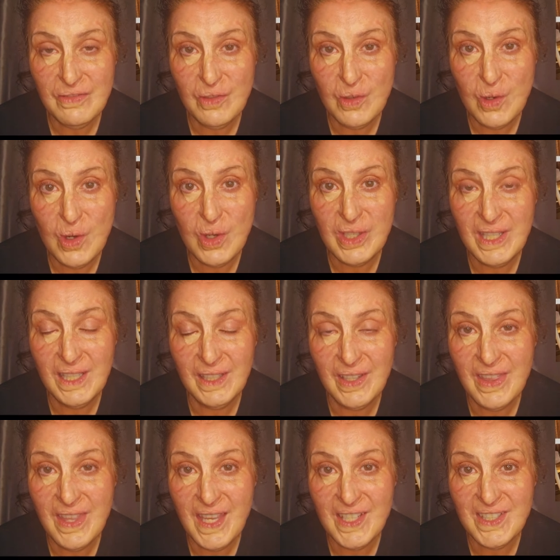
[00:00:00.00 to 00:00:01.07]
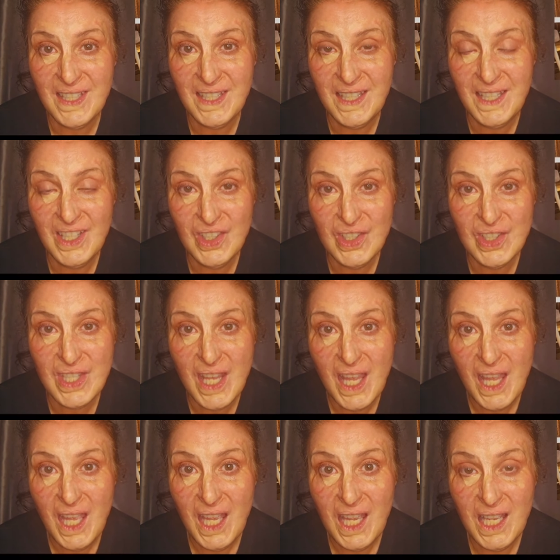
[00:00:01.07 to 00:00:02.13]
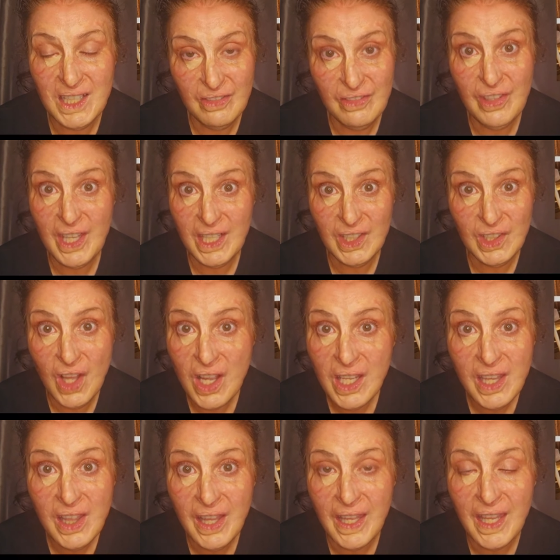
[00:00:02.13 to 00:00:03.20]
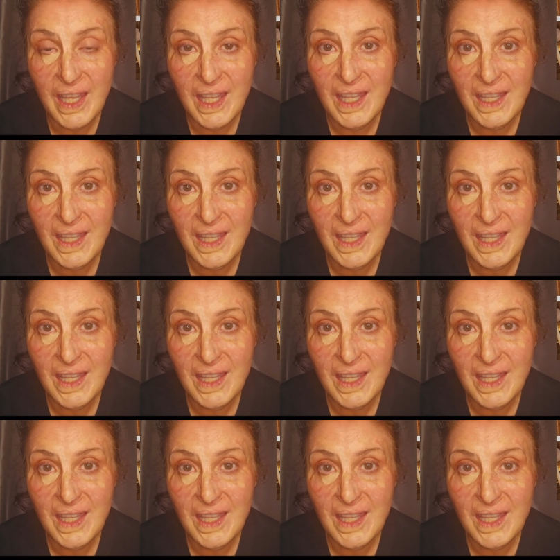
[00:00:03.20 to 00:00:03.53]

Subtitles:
for nearly 30 years, and very luckily,